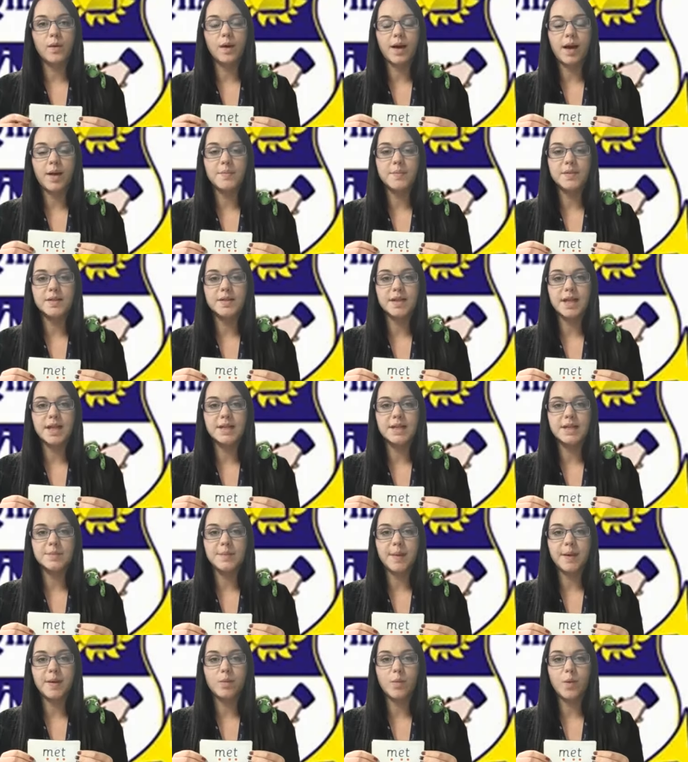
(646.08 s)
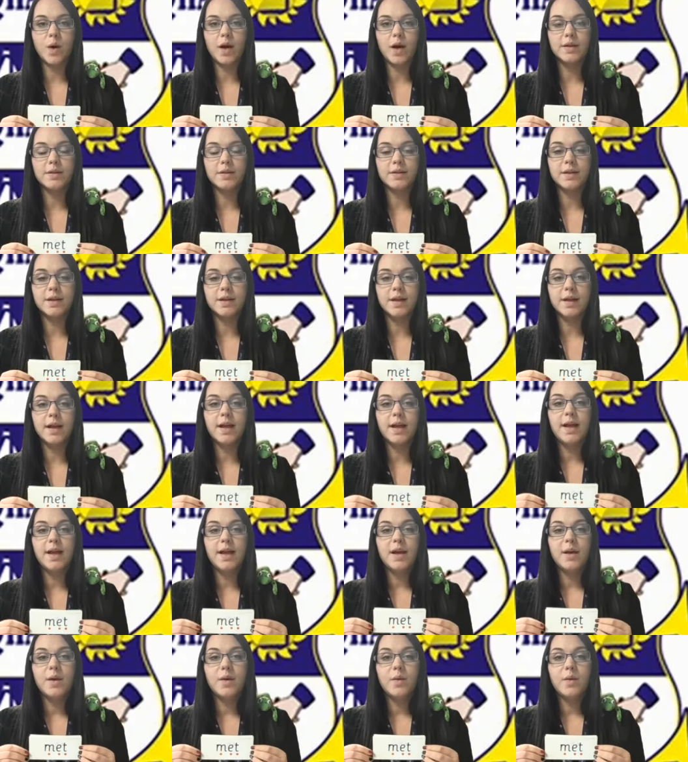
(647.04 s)
come together to make one.
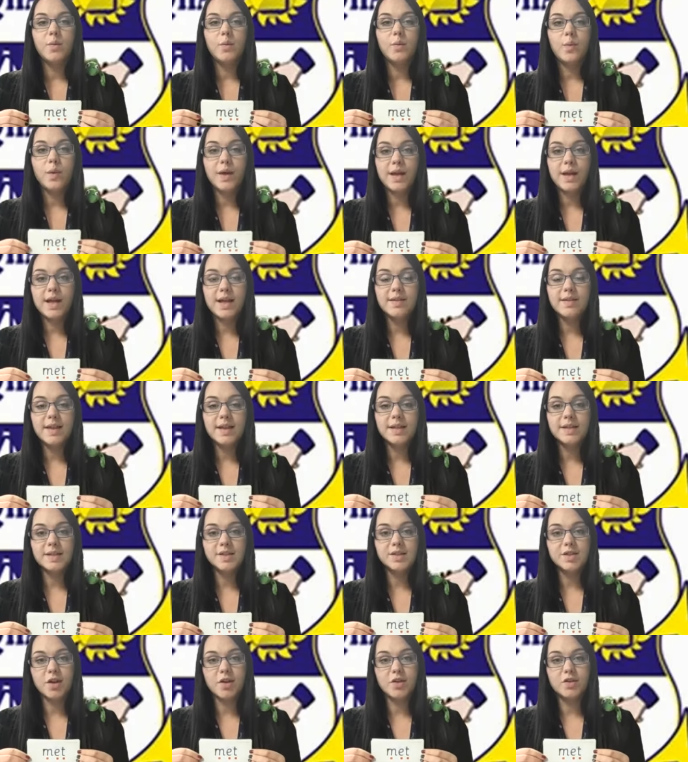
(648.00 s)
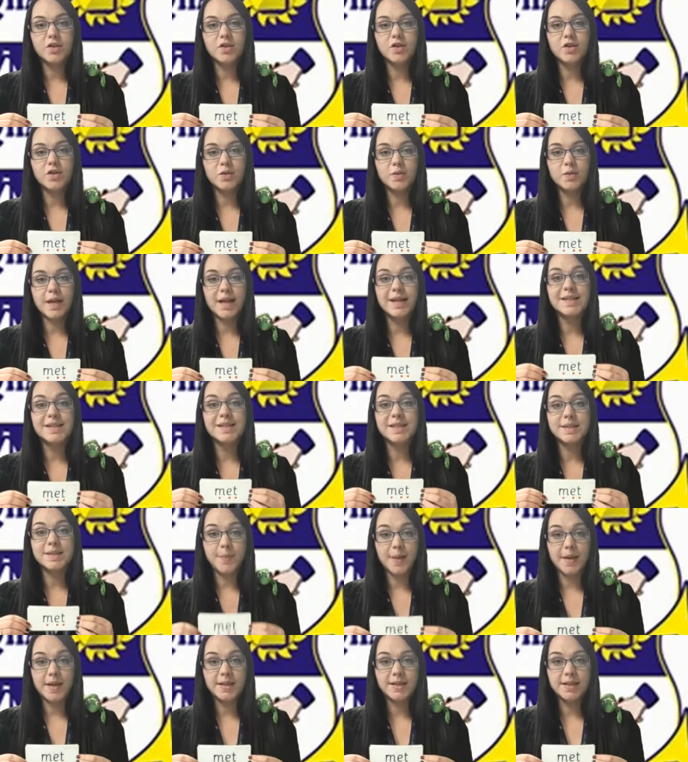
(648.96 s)
We can then start to do that
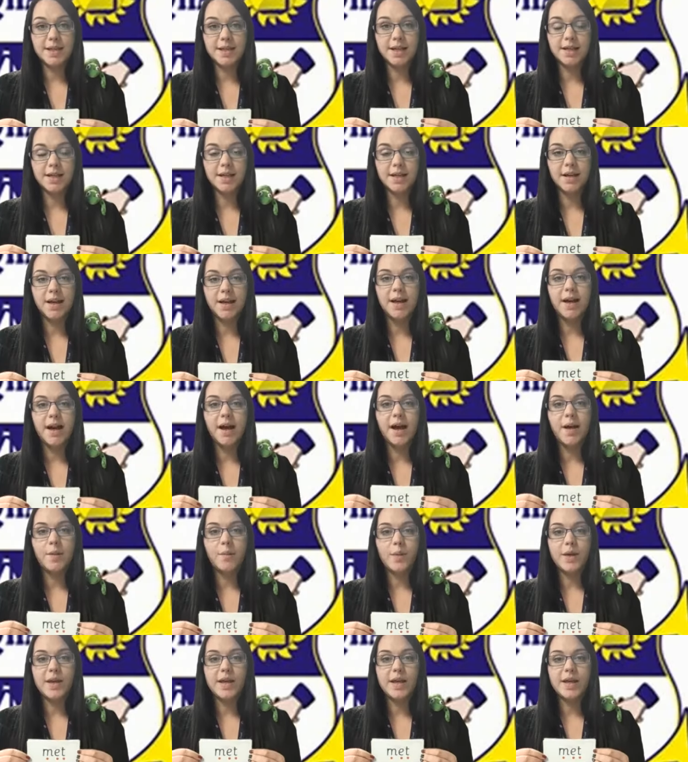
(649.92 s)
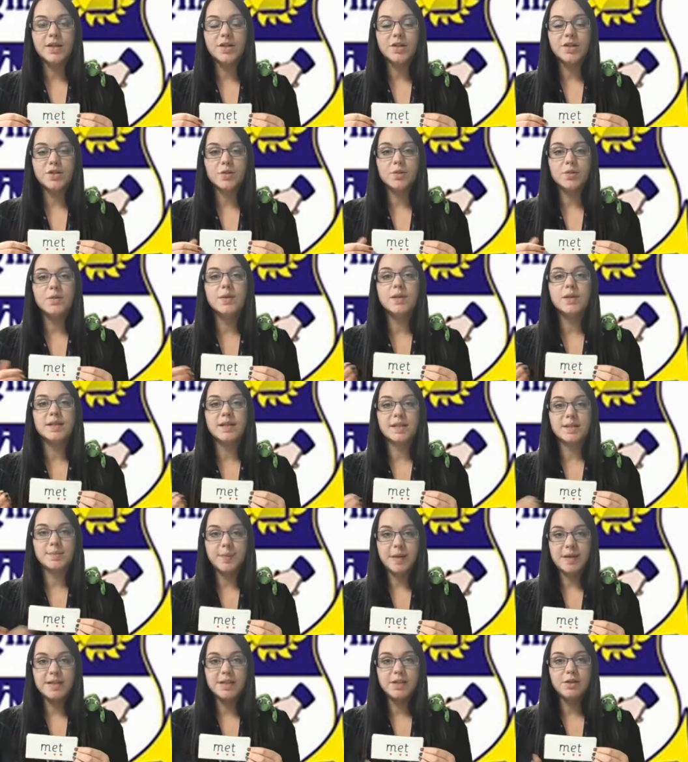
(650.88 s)
speedy, and we can do
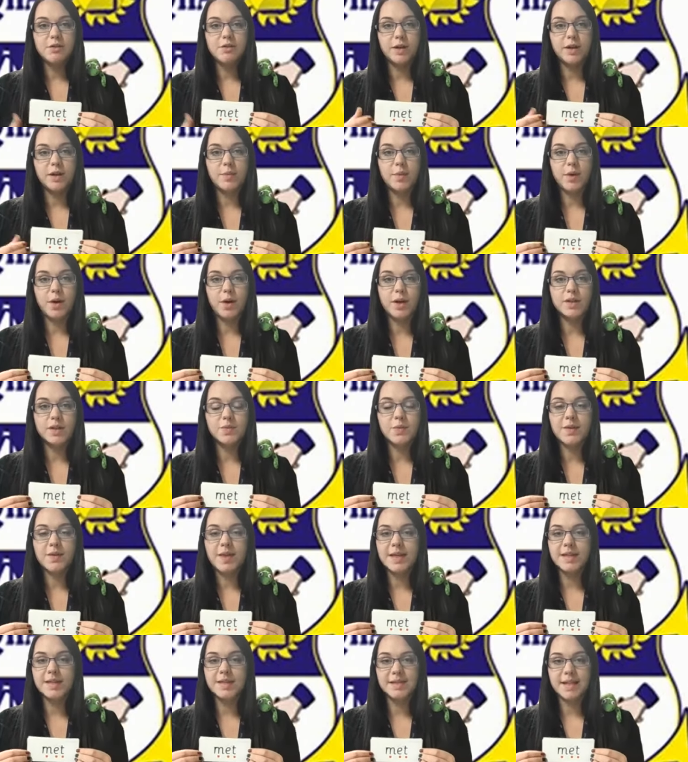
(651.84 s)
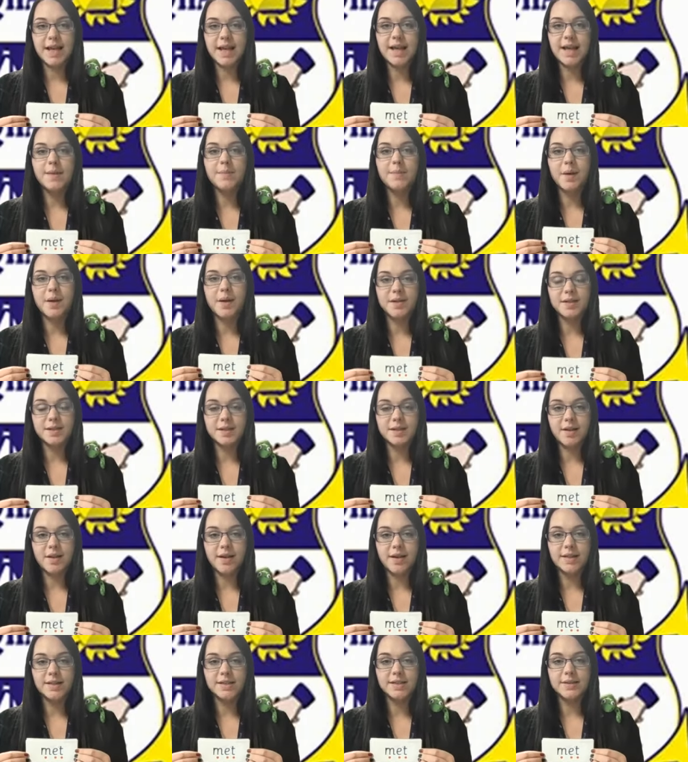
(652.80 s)
speedy green words where they say it by
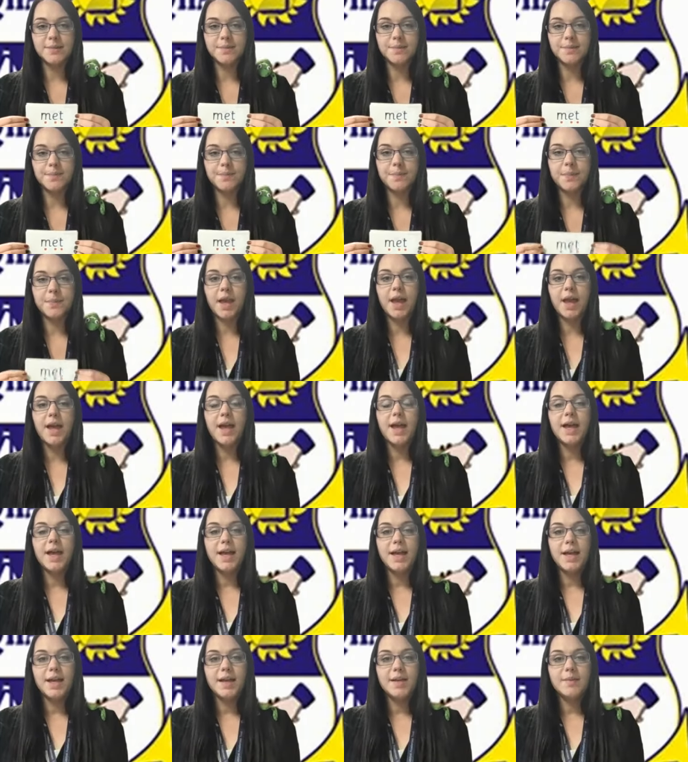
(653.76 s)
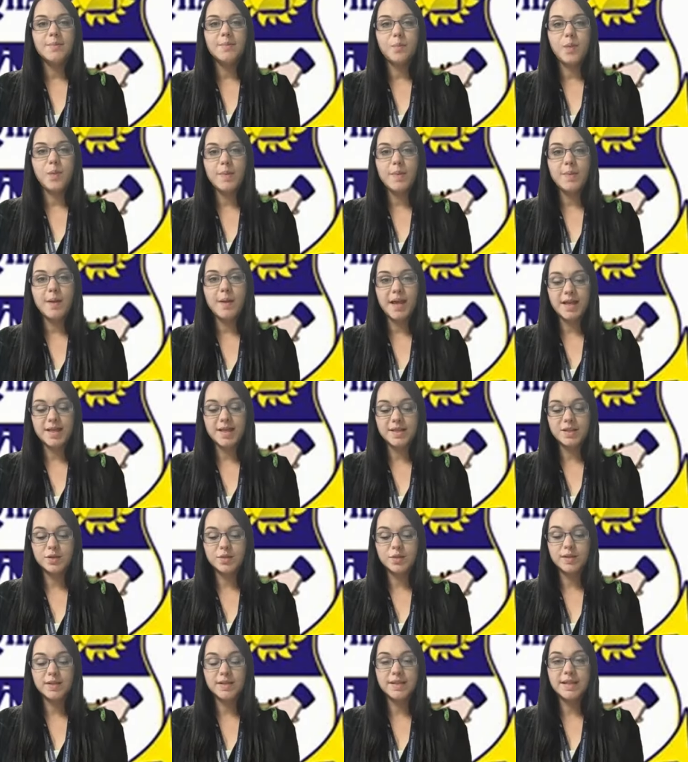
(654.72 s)
sight. We begin
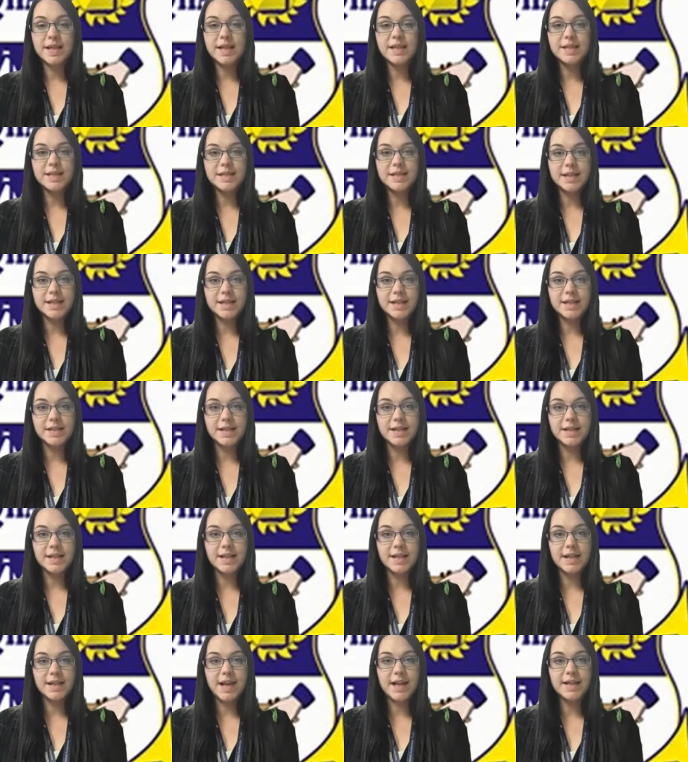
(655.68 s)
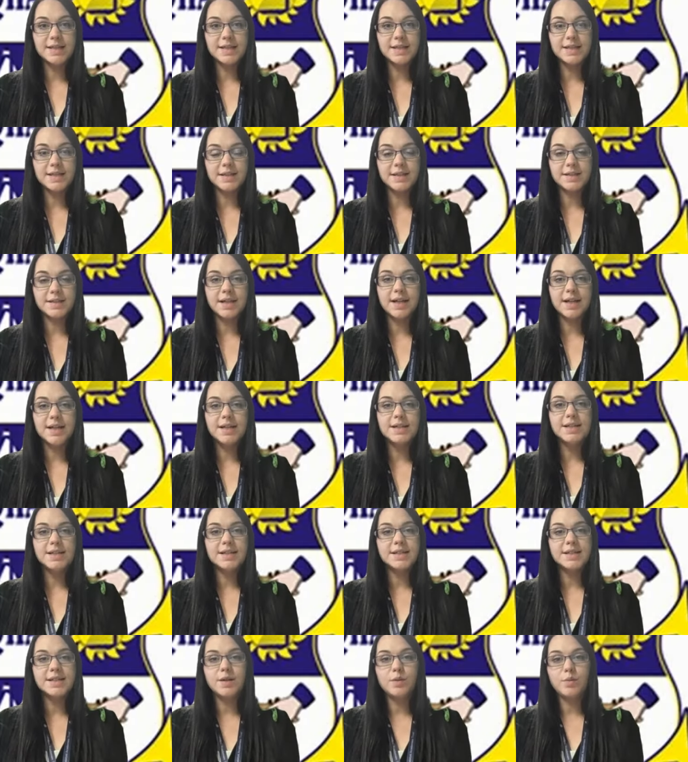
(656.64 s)
to assess this in the lesson
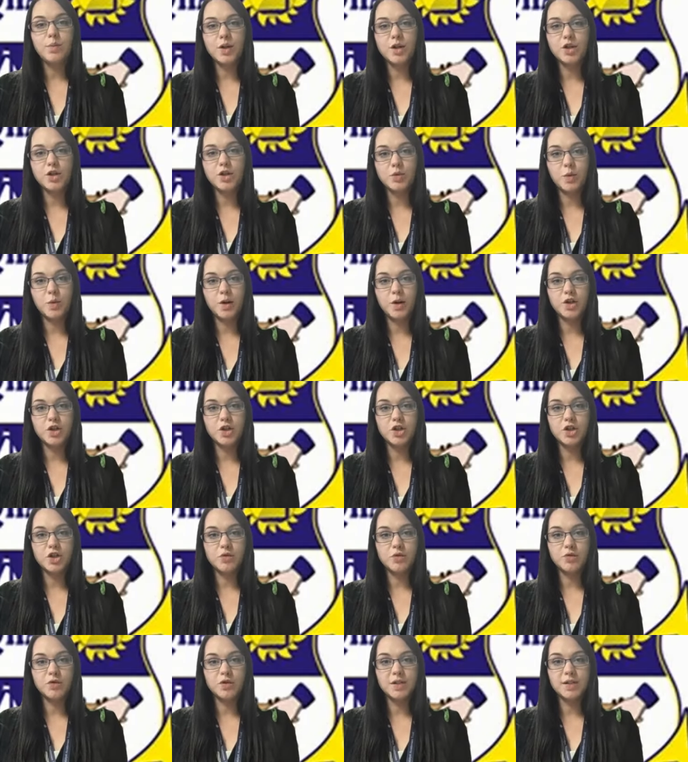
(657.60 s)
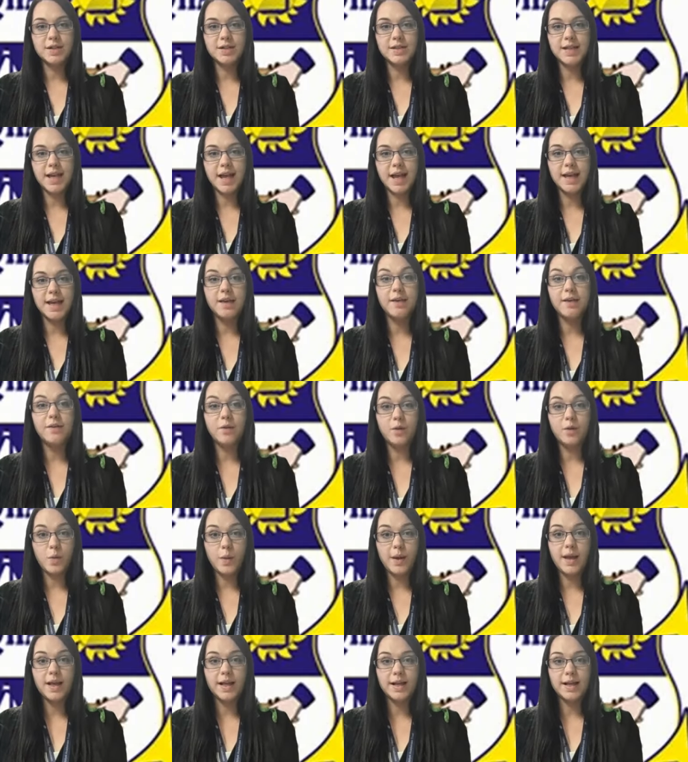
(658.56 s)
to see which words children are saying
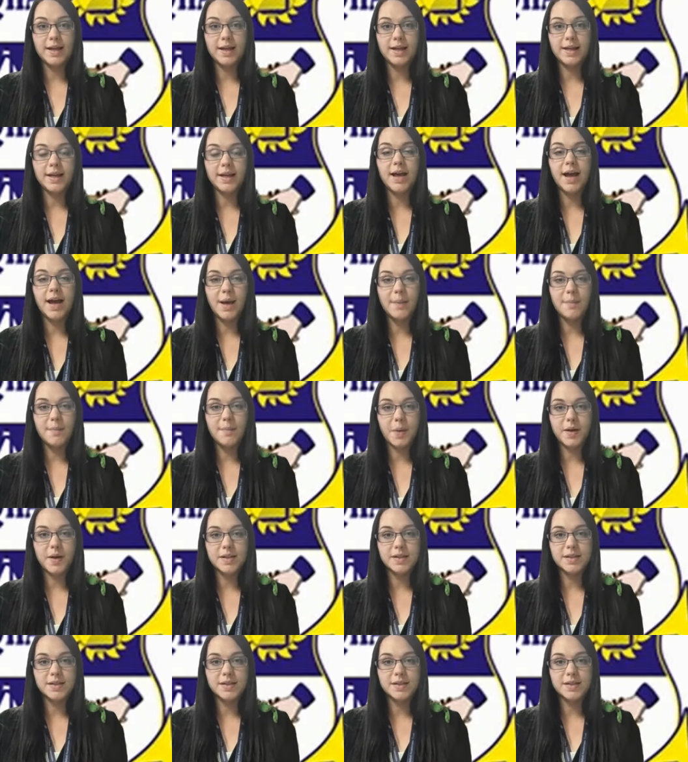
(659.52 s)
quickly and by